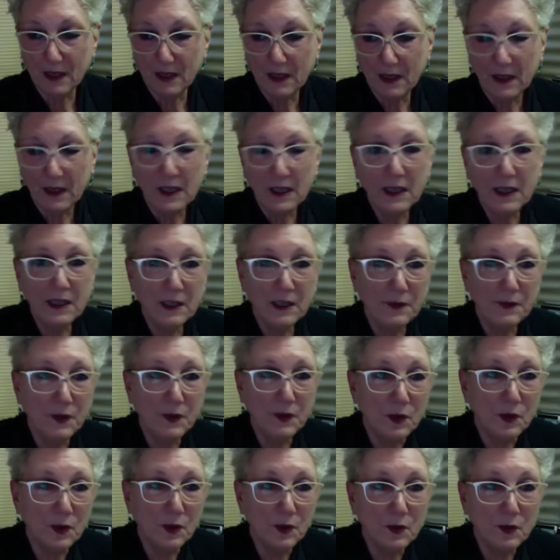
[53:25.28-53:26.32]

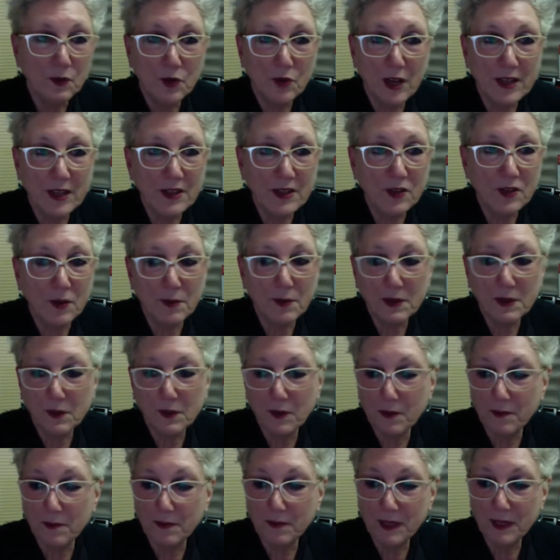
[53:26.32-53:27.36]
interview transcripts
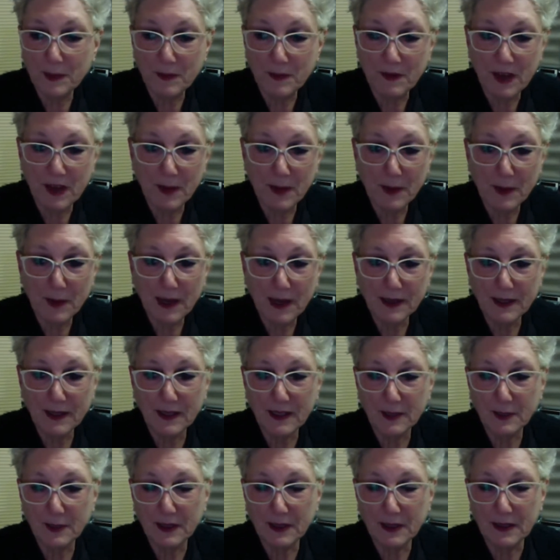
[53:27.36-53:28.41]
from some of our
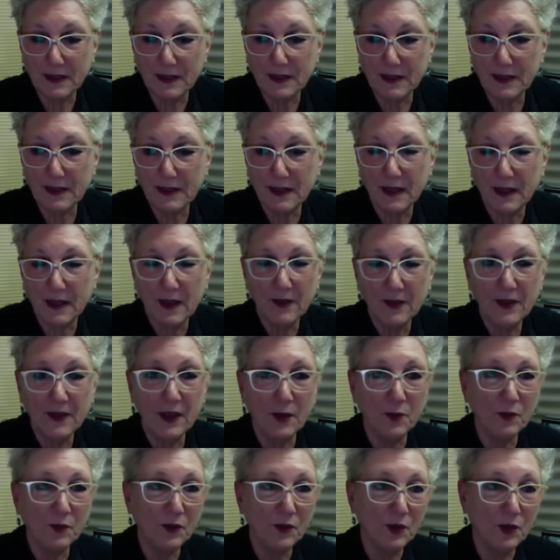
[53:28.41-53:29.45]
participants
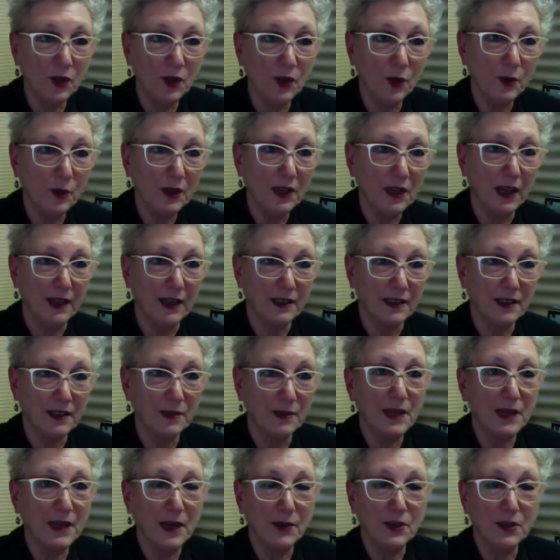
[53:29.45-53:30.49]
that, you know, we'd like to
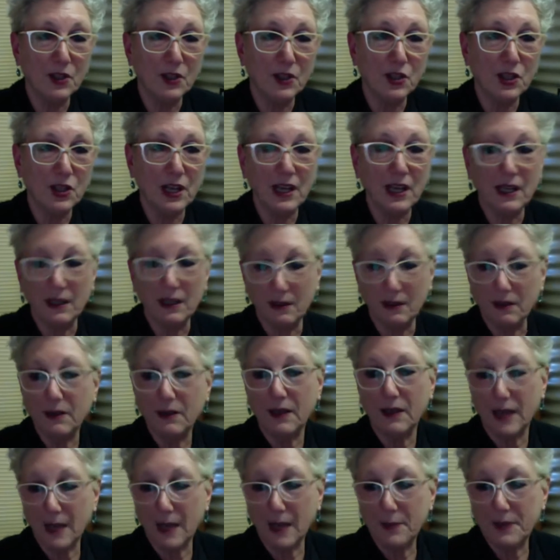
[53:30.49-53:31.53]
be able to share.
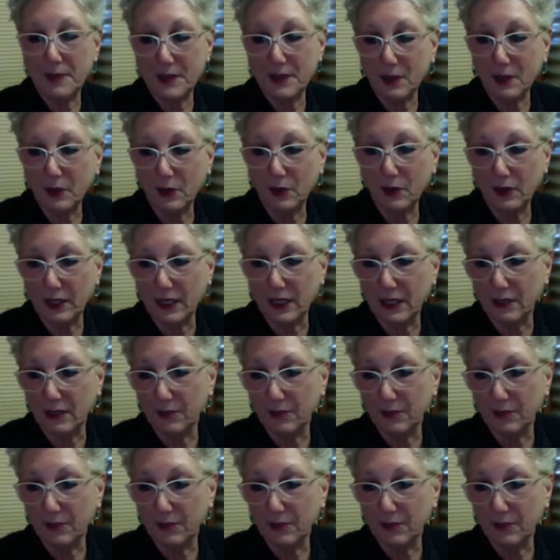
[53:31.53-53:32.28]
Absolutely.